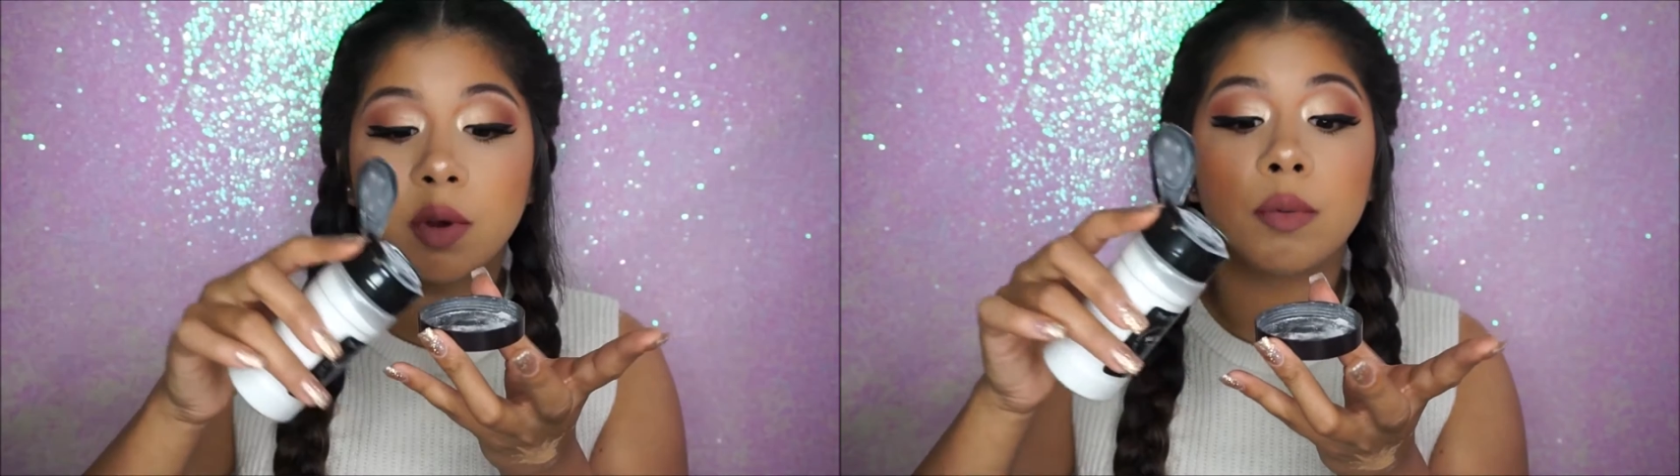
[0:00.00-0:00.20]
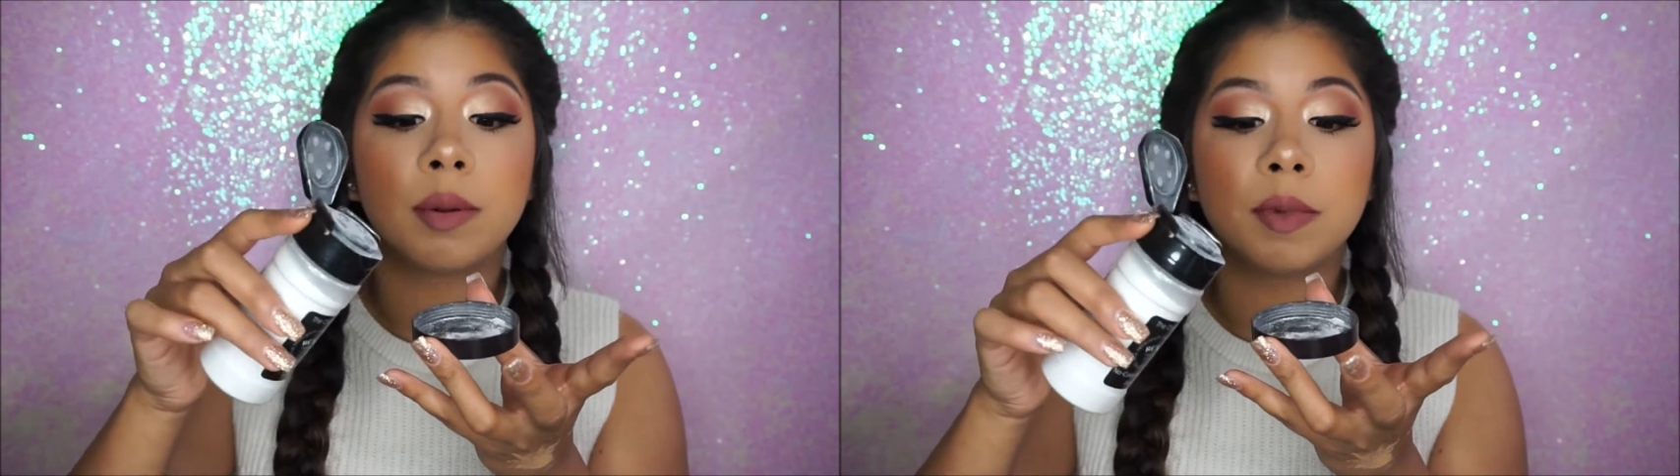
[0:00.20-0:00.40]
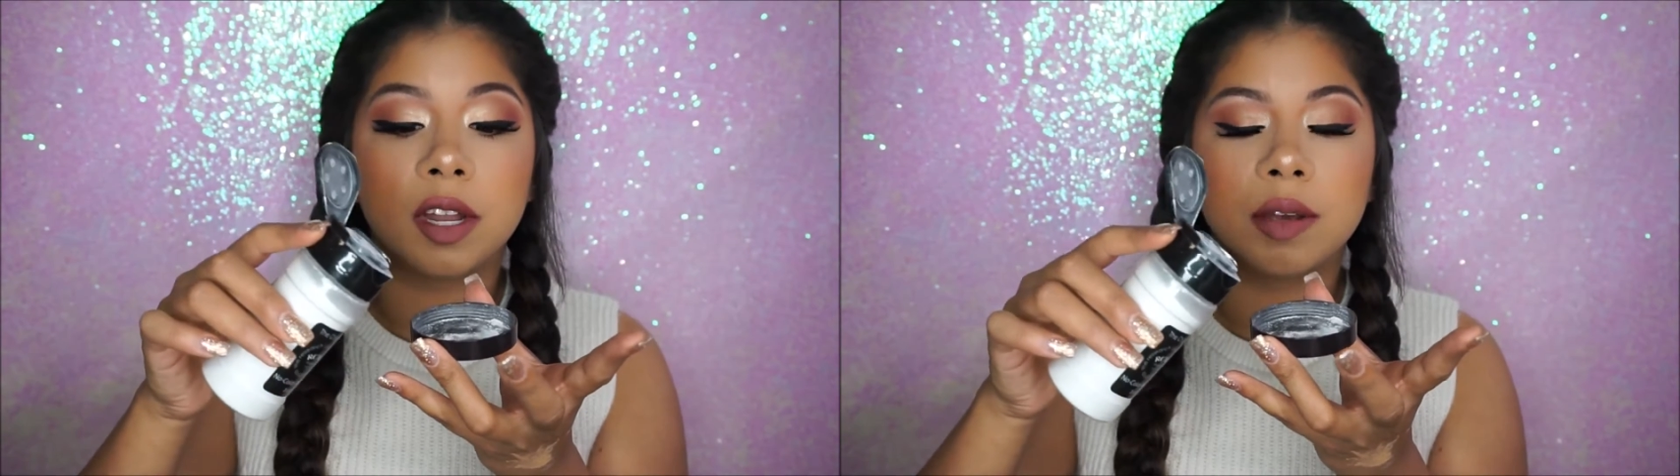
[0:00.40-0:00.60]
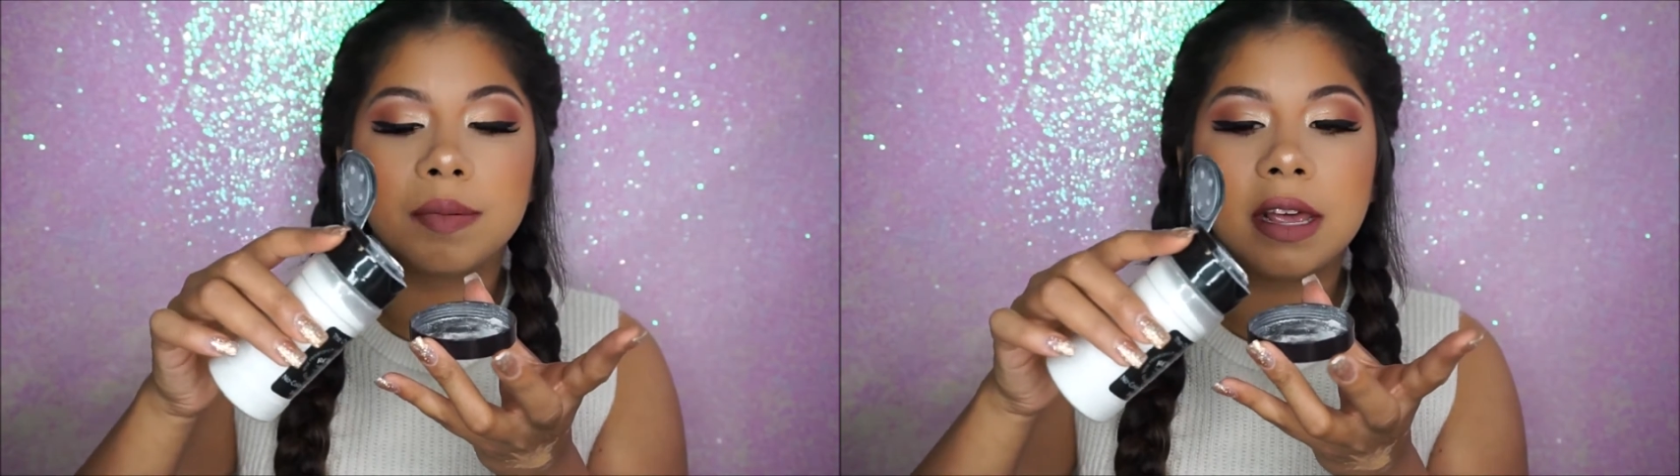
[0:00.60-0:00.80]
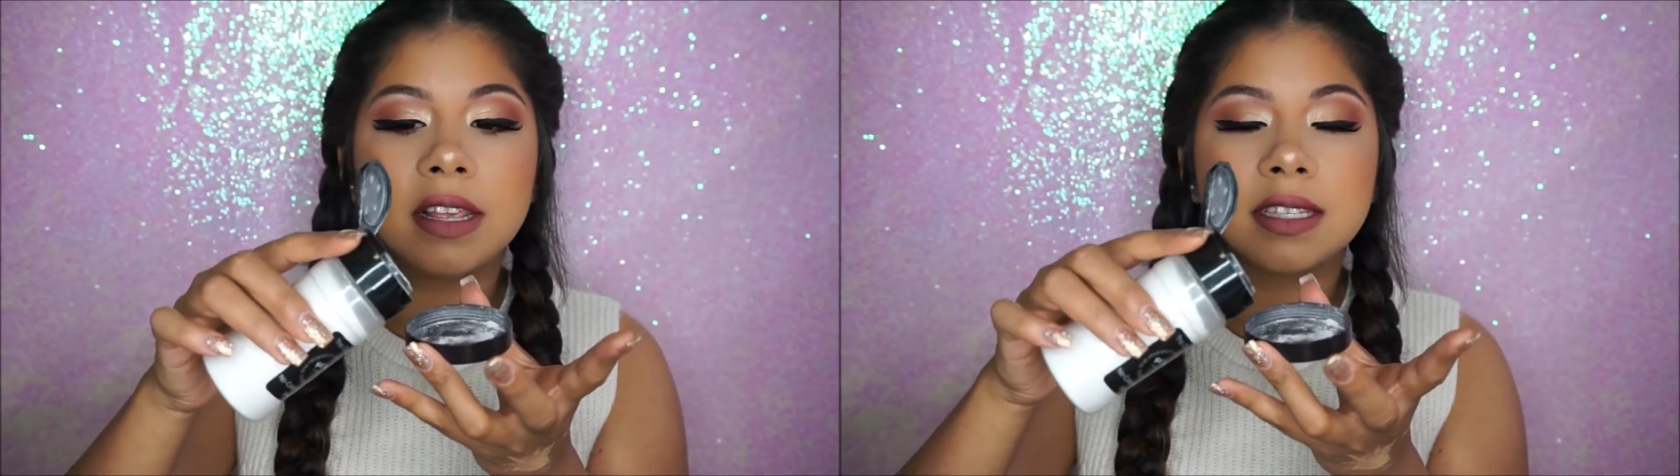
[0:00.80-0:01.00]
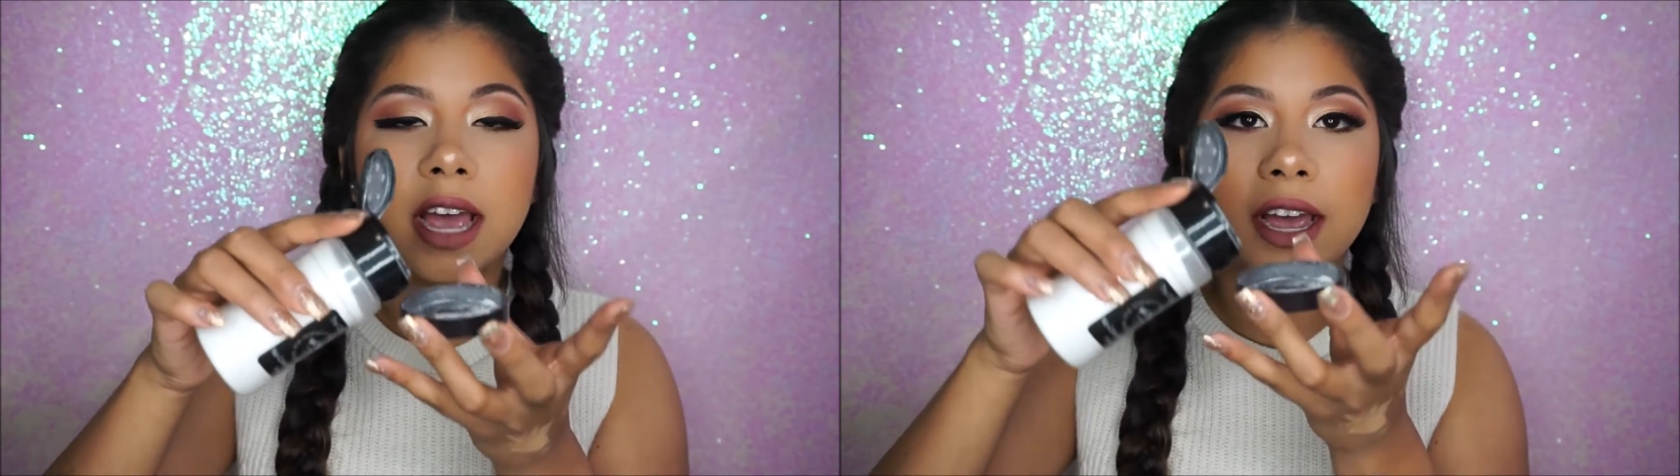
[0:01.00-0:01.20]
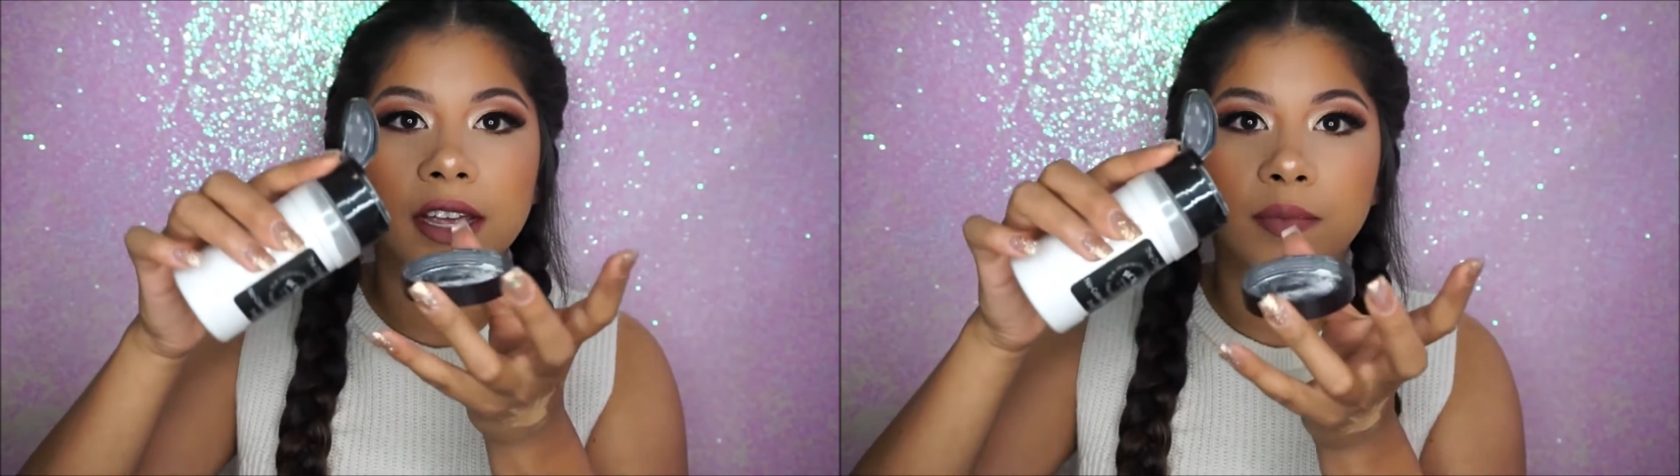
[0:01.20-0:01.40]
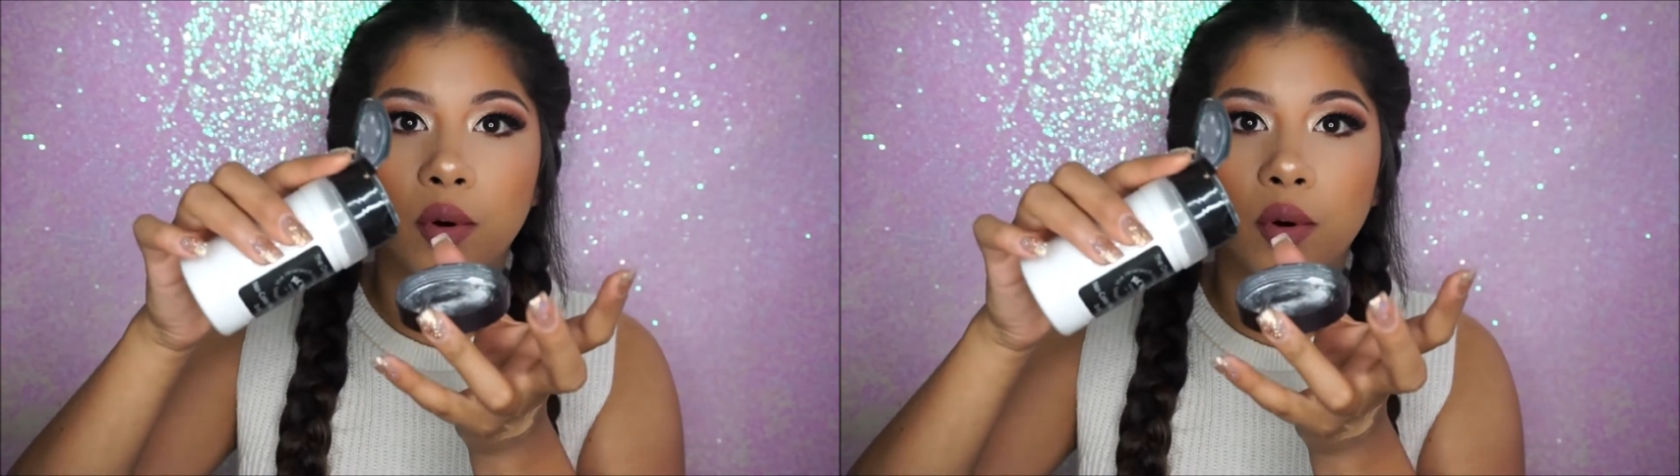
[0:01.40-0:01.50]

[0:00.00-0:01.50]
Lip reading: when I'm gonna apply this, I